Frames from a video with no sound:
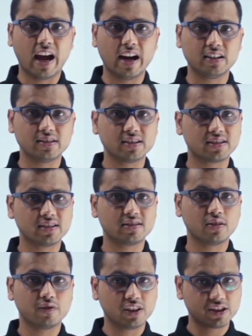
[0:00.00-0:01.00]
and distance
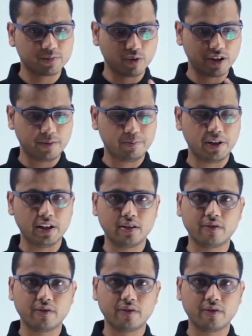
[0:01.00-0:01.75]
of this point P